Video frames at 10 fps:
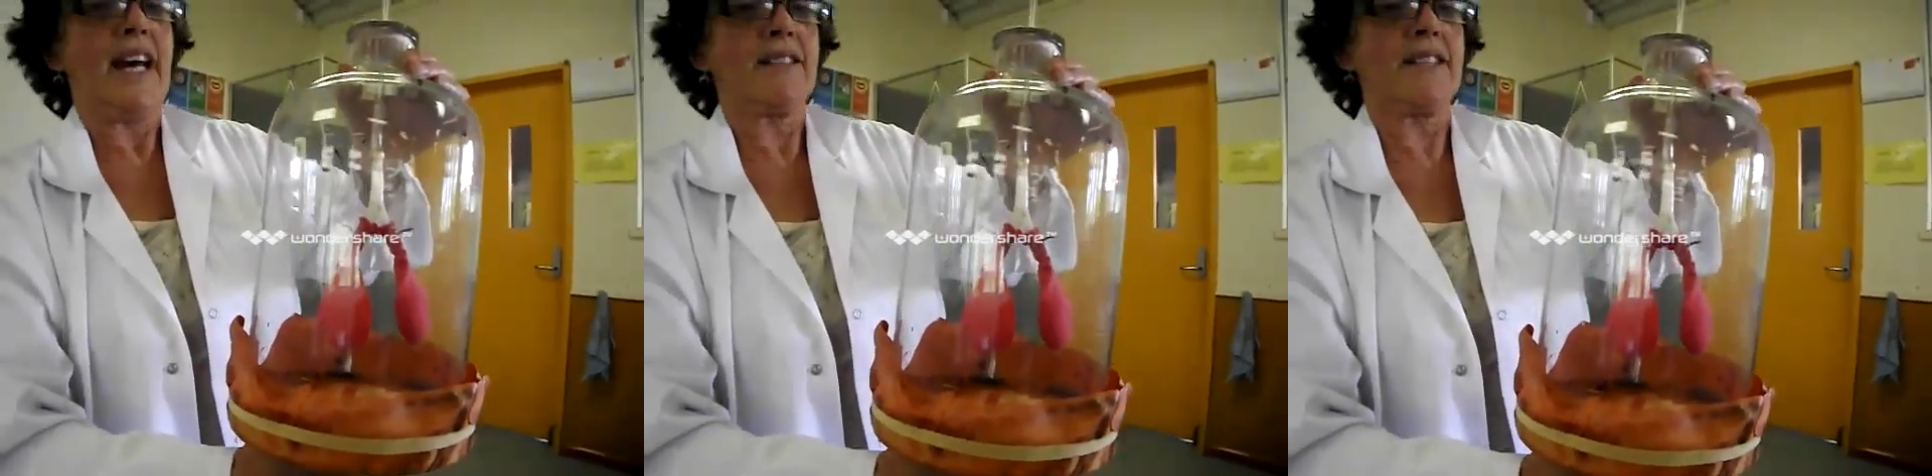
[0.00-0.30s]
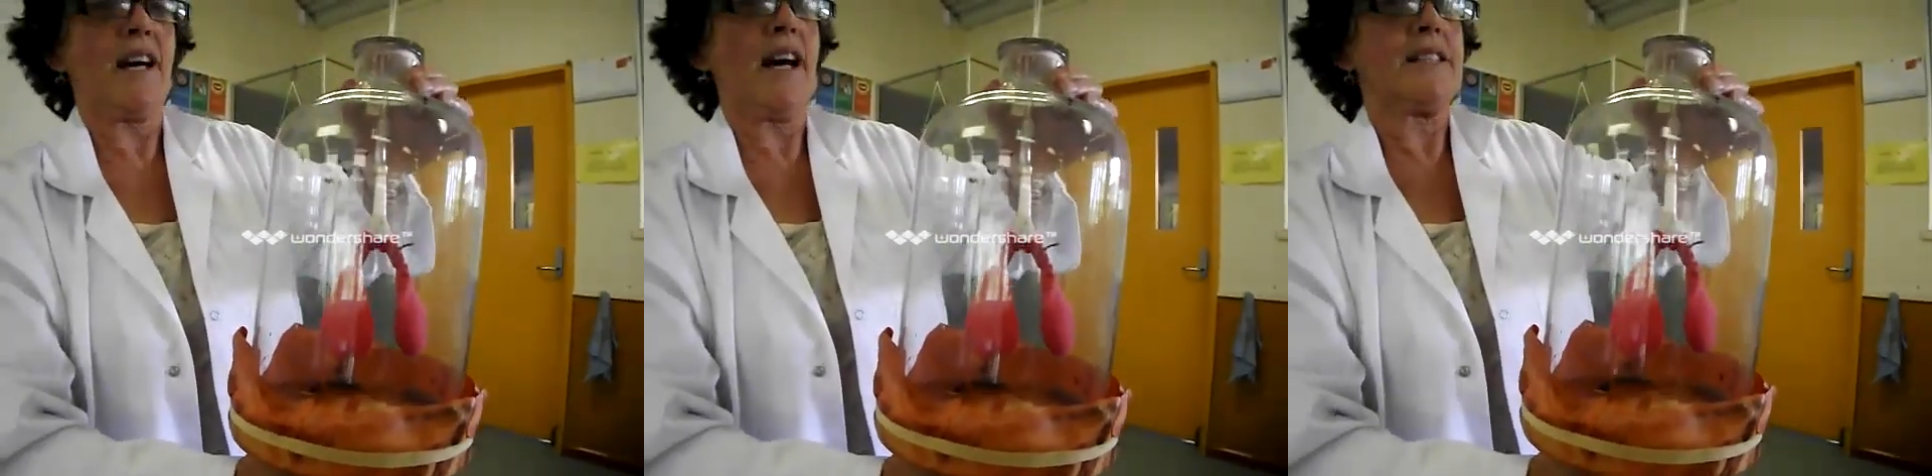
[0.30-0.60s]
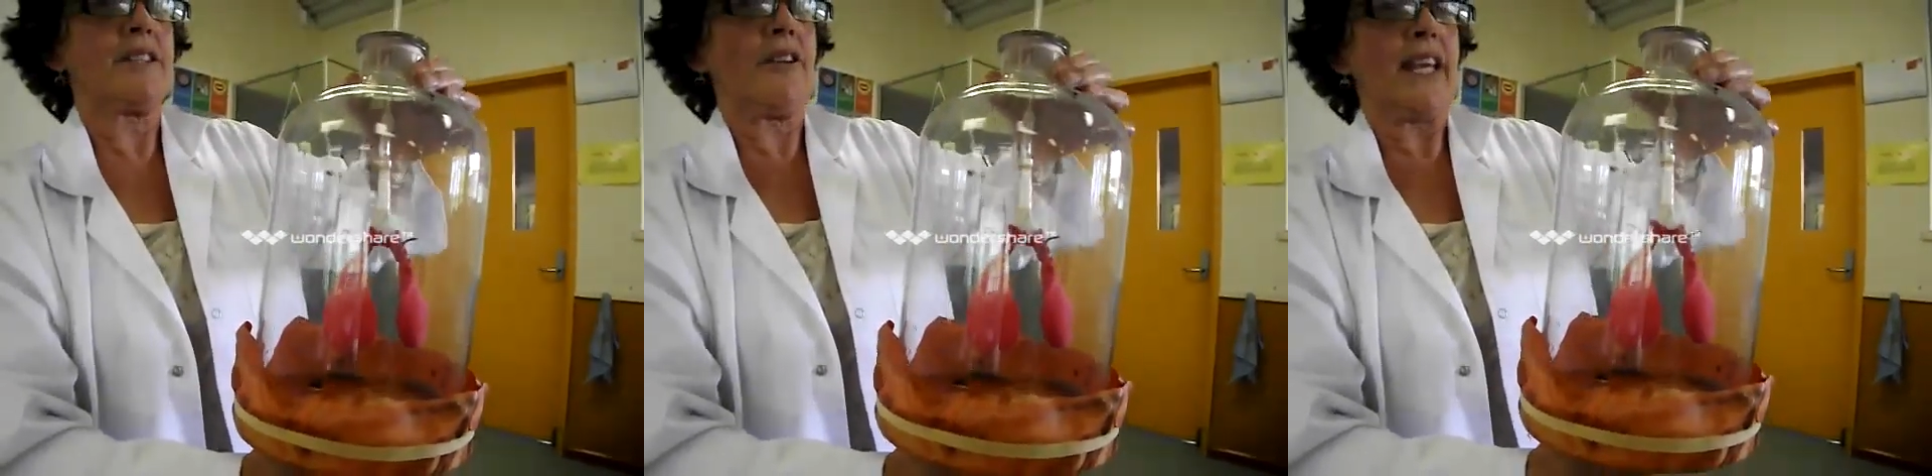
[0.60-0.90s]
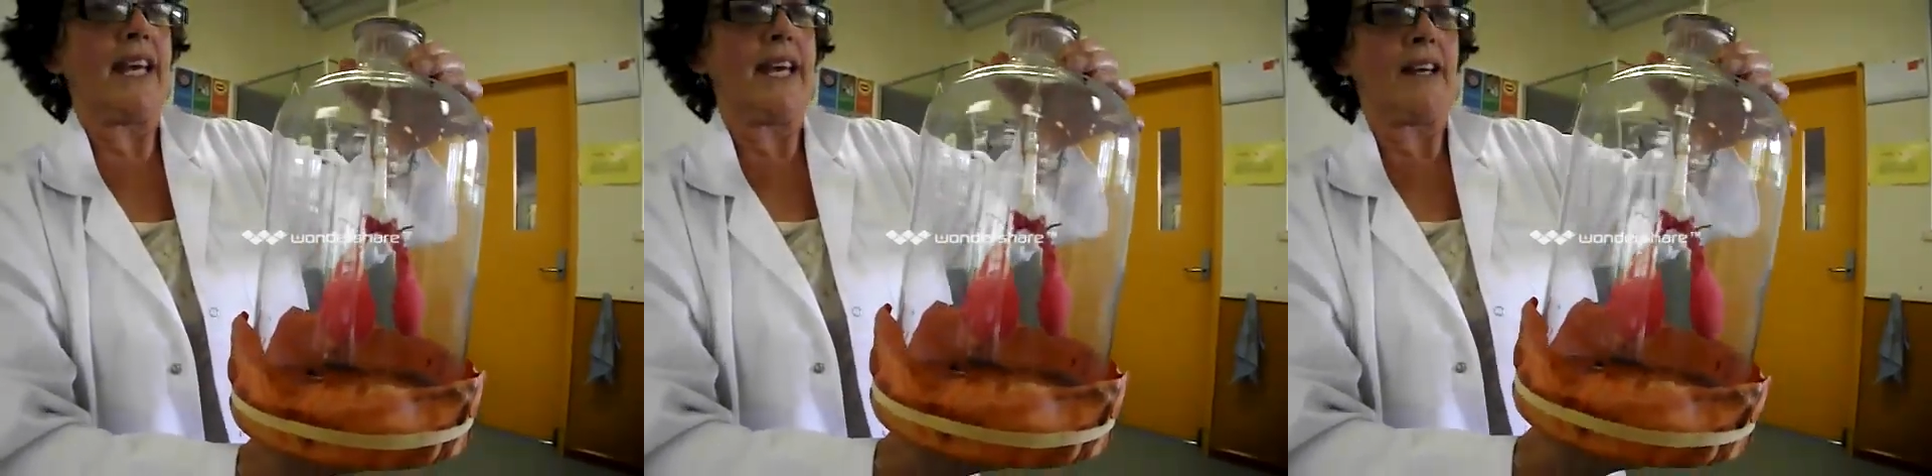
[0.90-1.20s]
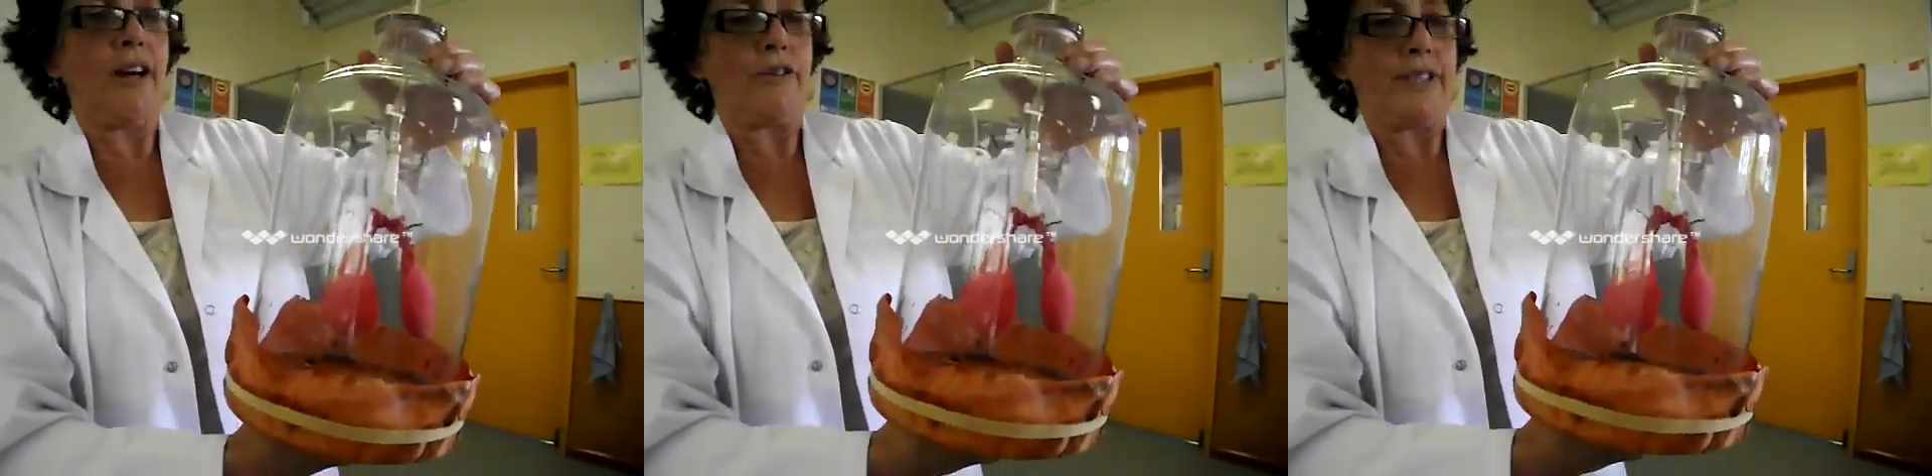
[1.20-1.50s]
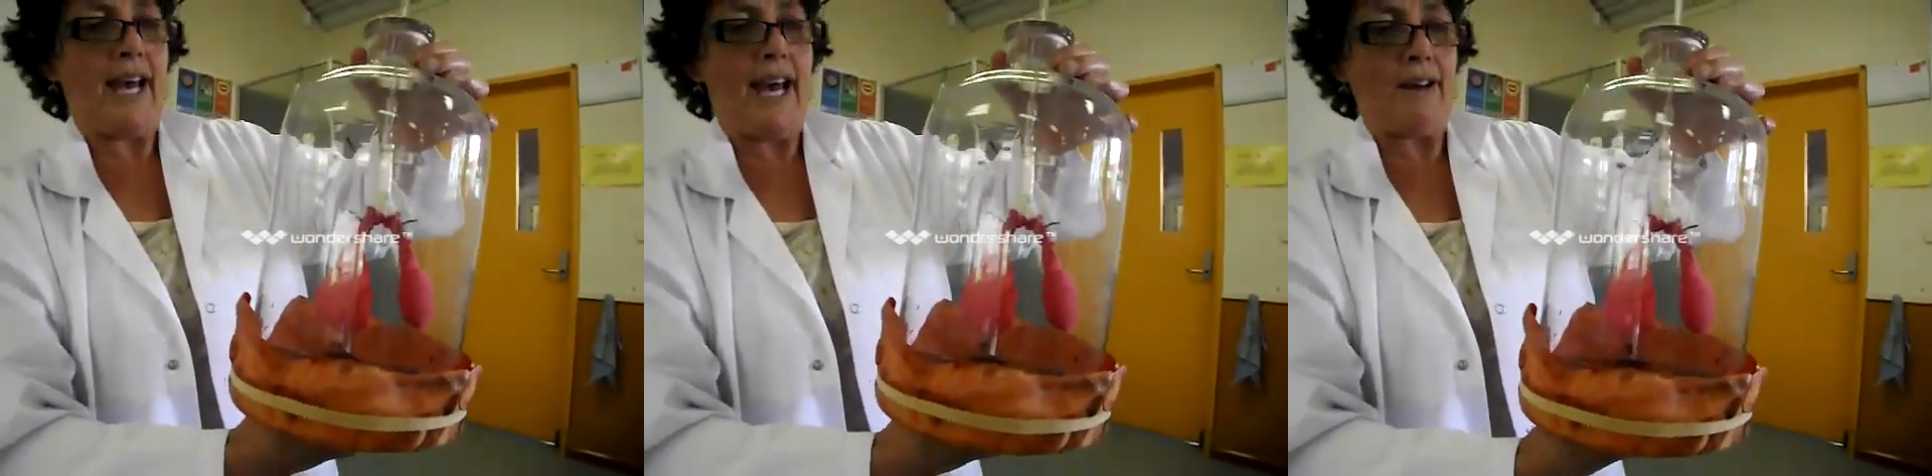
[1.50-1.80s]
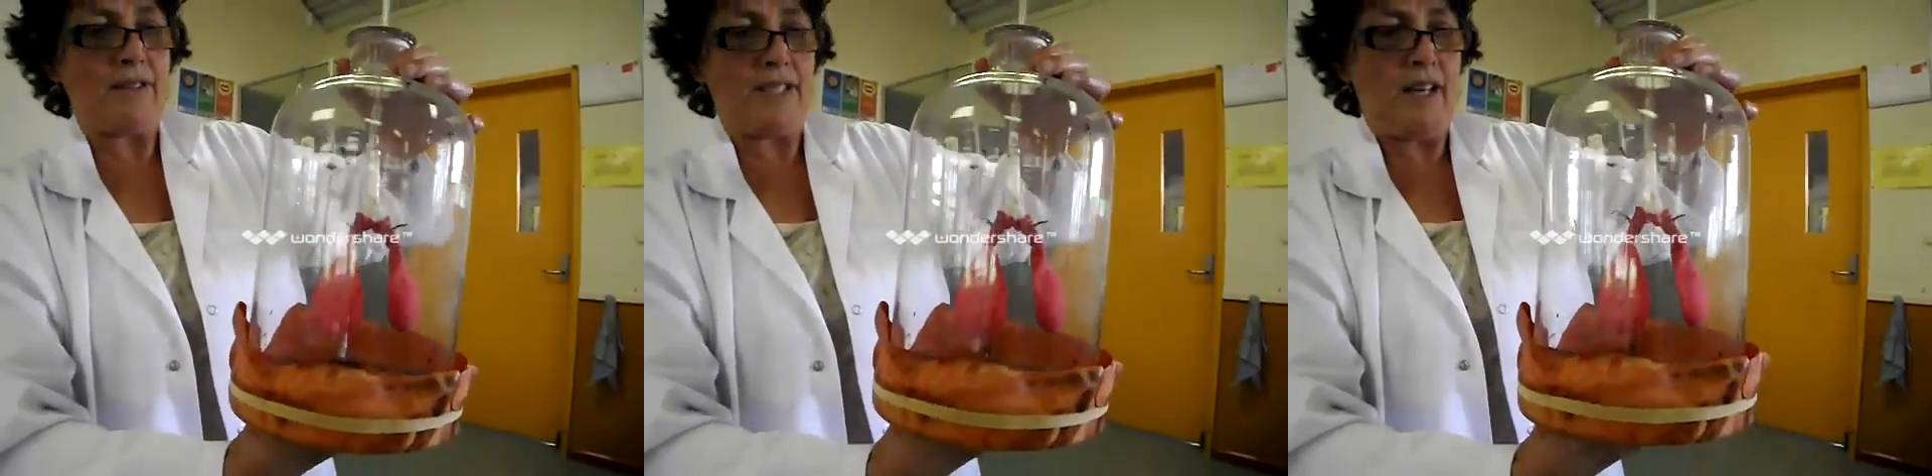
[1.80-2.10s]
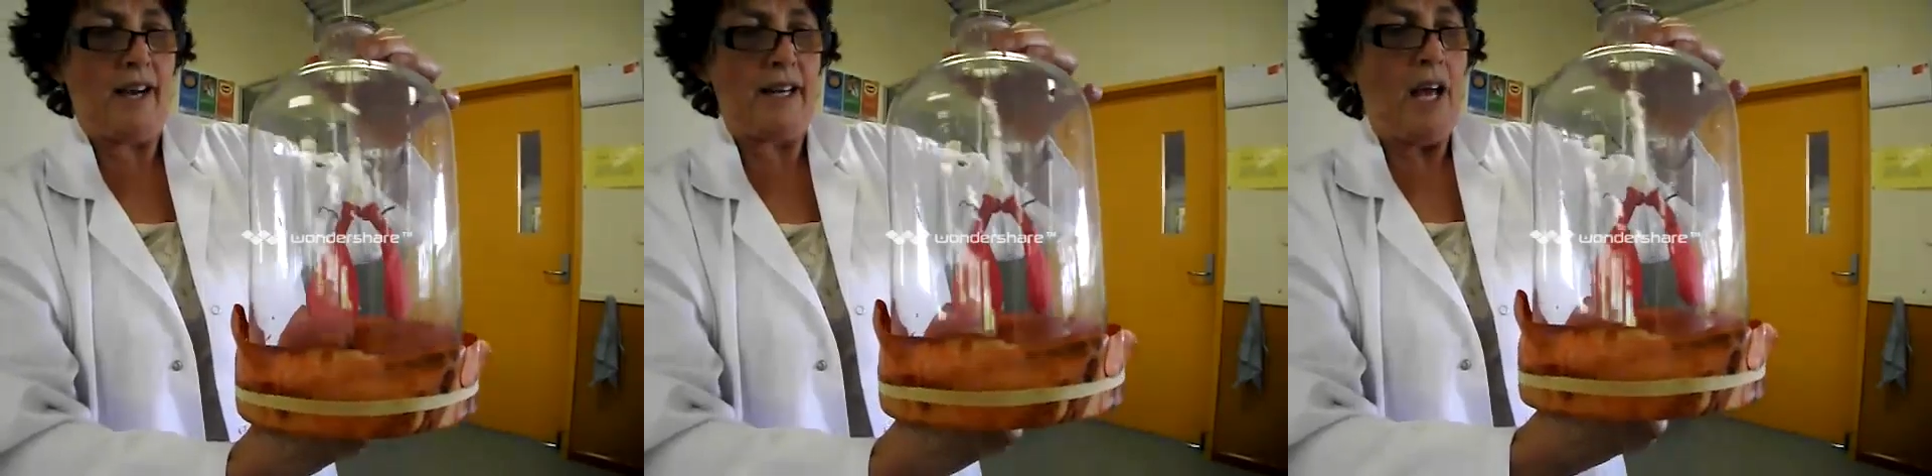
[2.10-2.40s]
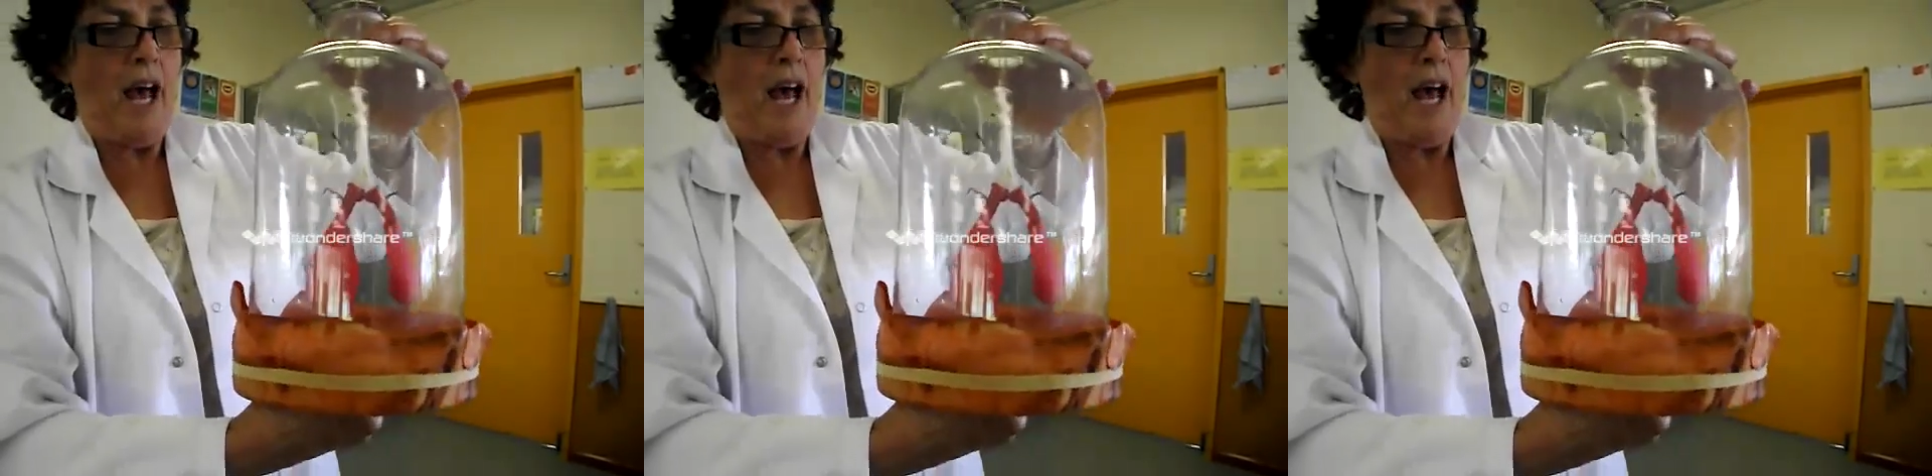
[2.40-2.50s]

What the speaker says: outside, so the air goes outside.